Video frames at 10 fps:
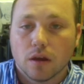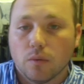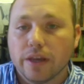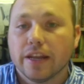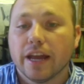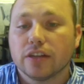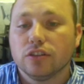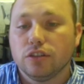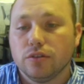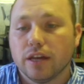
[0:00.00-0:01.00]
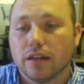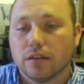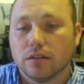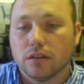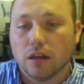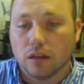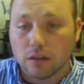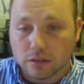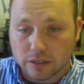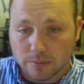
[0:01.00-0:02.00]
We can actually do that a
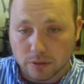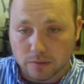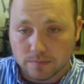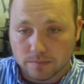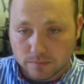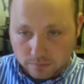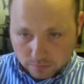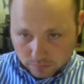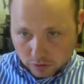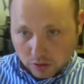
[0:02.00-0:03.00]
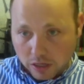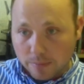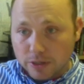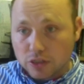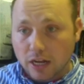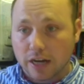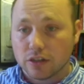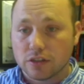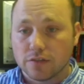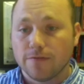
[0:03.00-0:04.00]
little simpler. So the company should hire
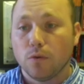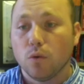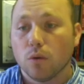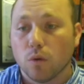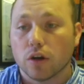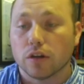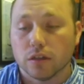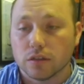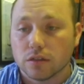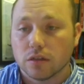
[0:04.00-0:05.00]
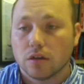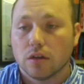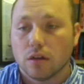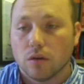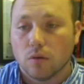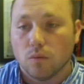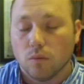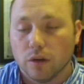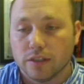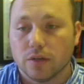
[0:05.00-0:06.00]
four workers,
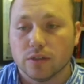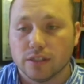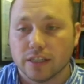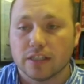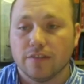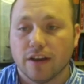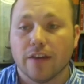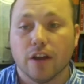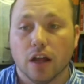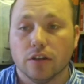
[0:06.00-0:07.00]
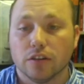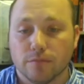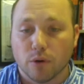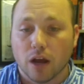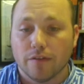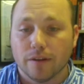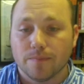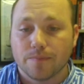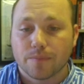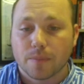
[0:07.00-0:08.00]
where it's equal to $65 profit.
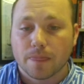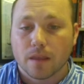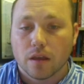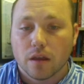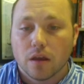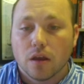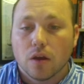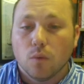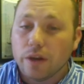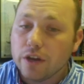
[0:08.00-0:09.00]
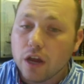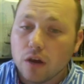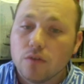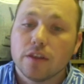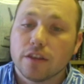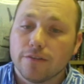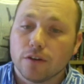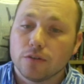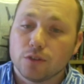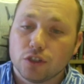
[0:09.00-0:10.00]
We know that the
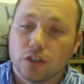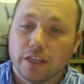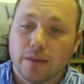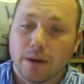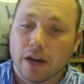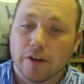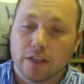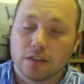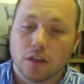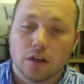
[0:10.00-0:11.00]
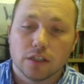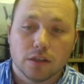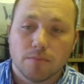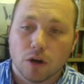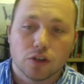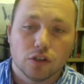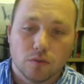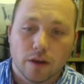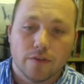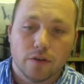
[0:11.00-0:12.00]
firm should keep hiring as long as the marginal
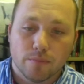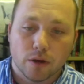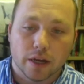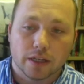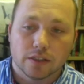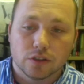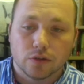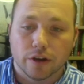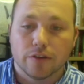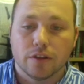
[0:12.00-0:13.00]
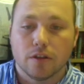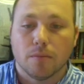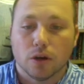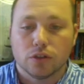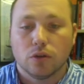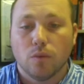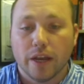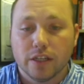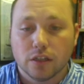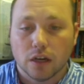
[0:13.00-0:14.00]
revenue product is greater than the marginal
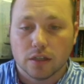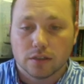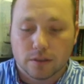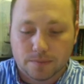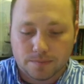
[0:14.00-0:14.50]
wage cost.